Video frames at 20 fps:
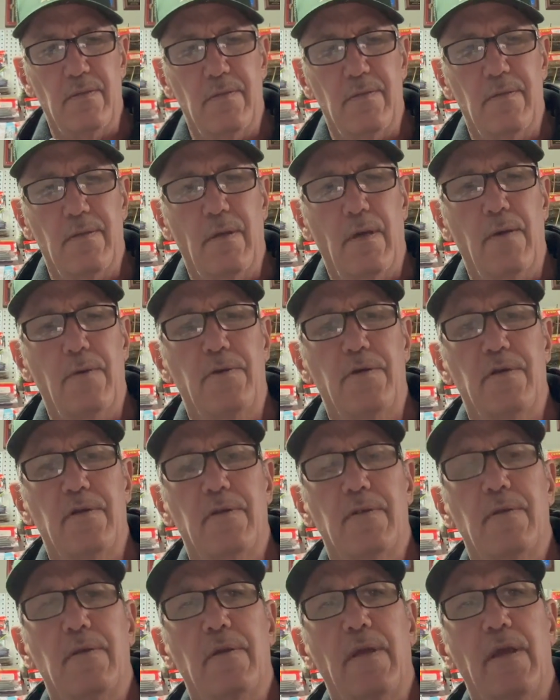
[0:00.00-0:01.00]

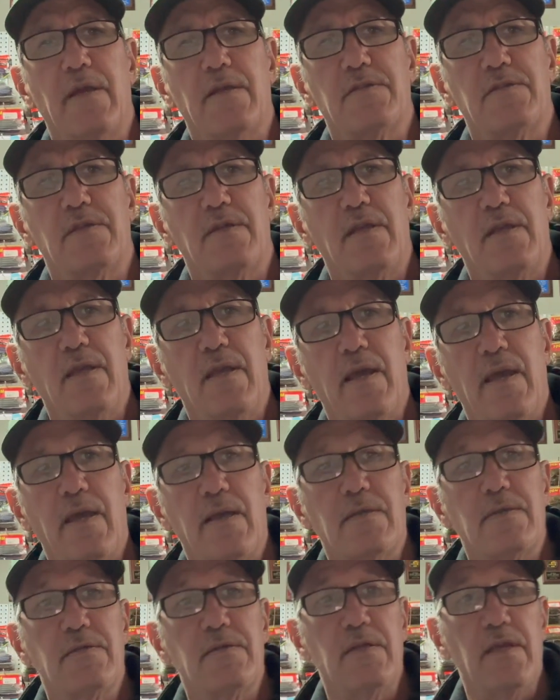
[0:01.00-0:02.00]
Owner
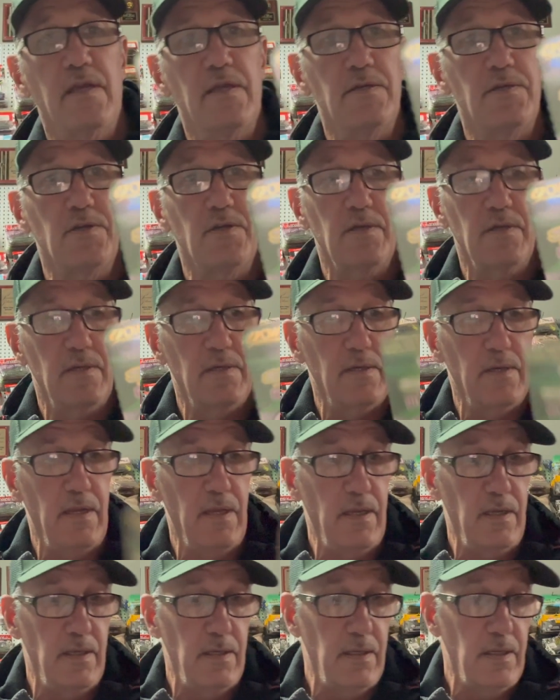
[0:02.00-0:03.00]
STX Tinger,
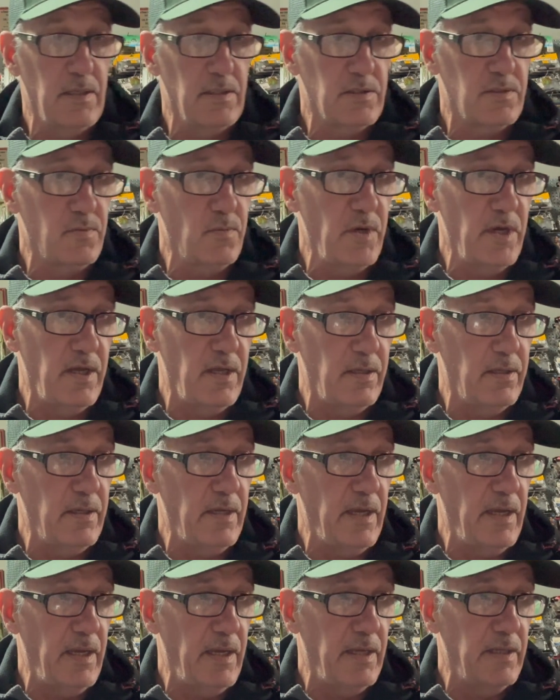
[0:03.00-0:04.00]
as well
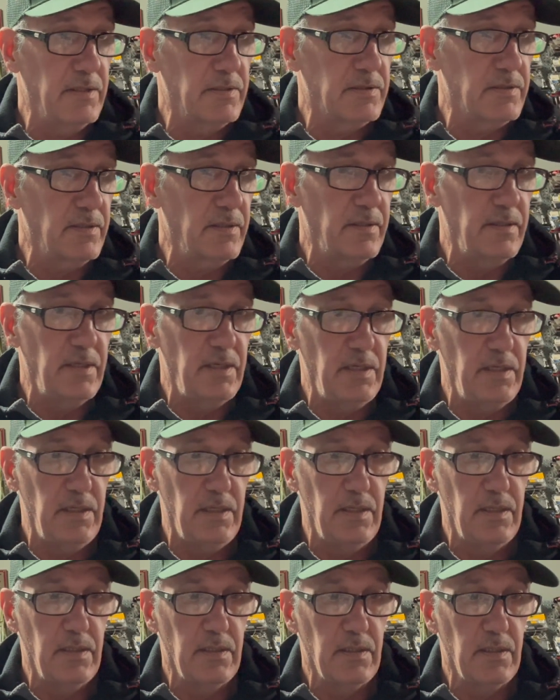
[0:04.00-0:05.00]
as
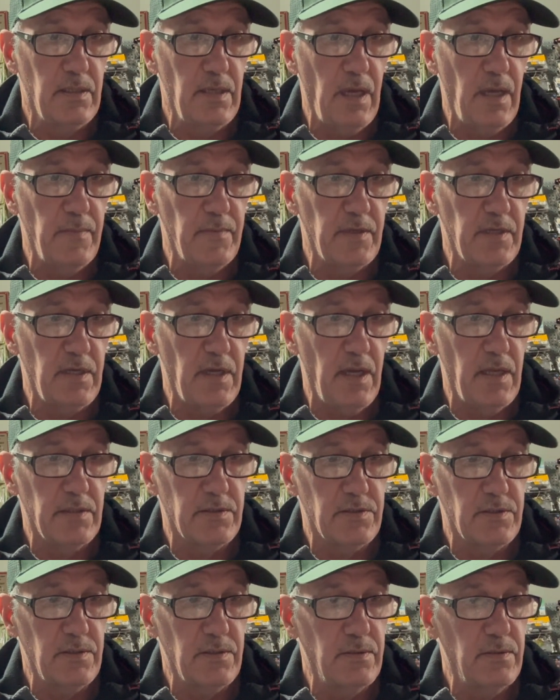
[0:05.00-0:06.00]
the
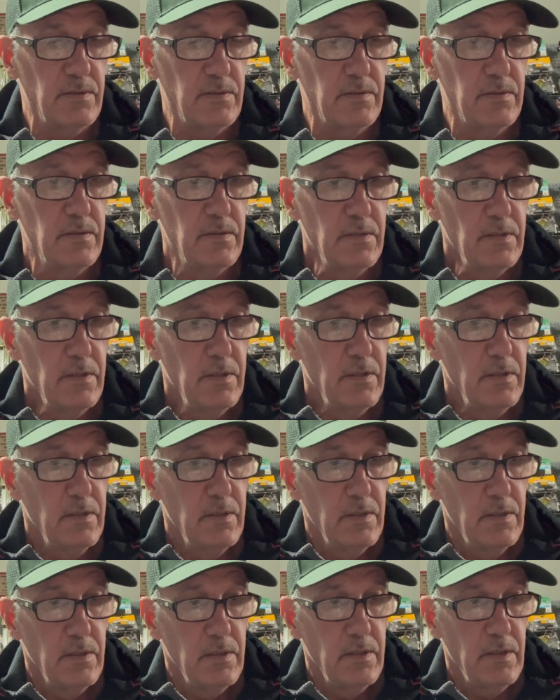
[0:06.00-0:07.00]
Gamakatsu,
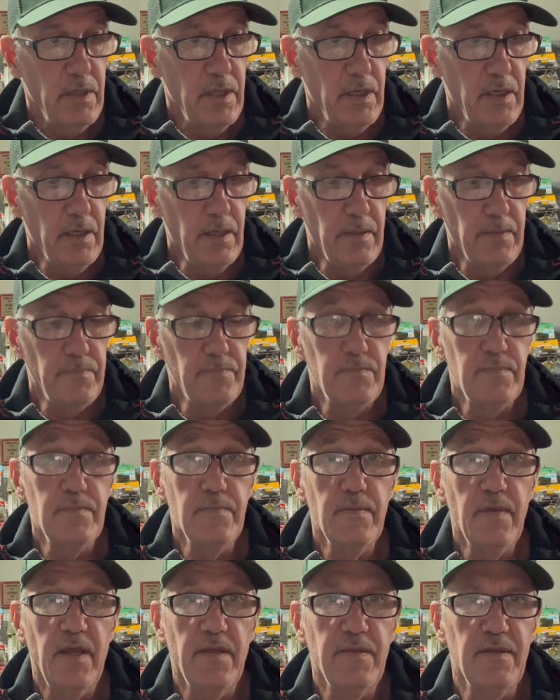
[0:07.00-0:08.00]
I
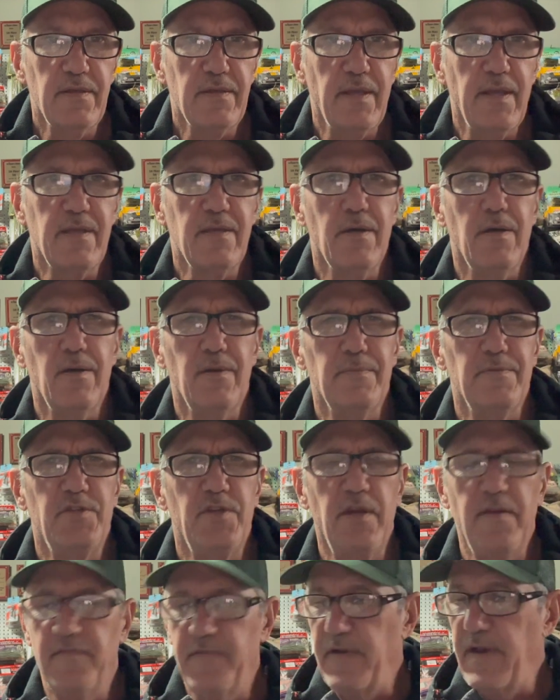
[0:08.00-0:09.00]
think they call them
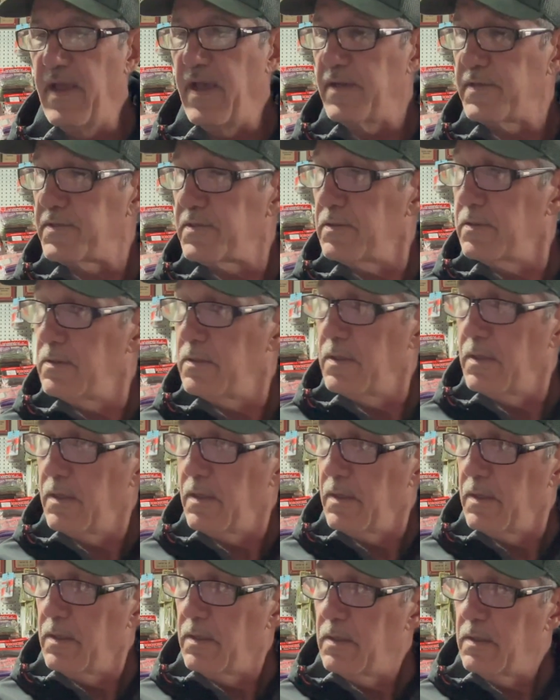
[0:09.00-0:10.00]
G Finesse,
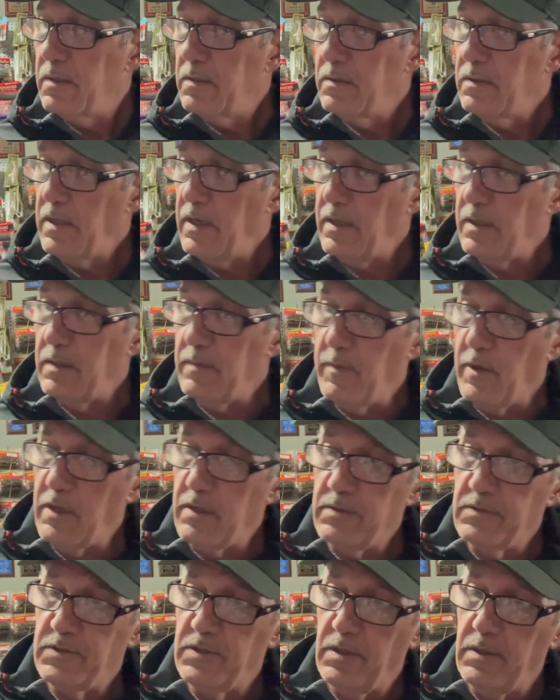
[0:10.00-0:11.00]
Aaron
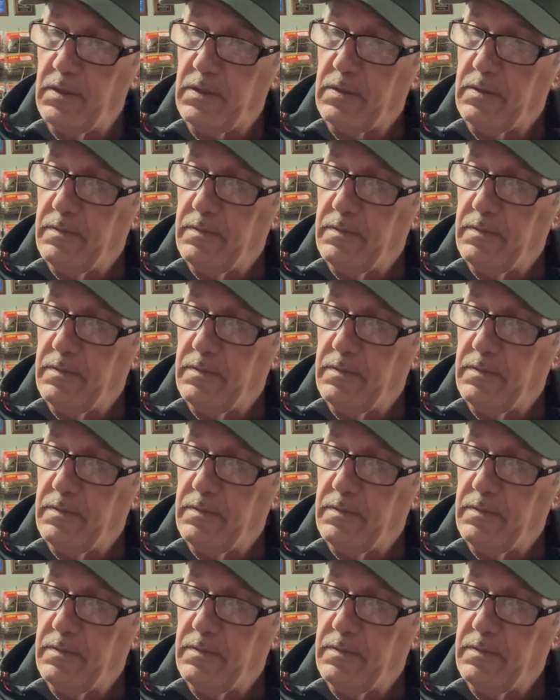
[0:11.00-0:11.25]
Martin's hook,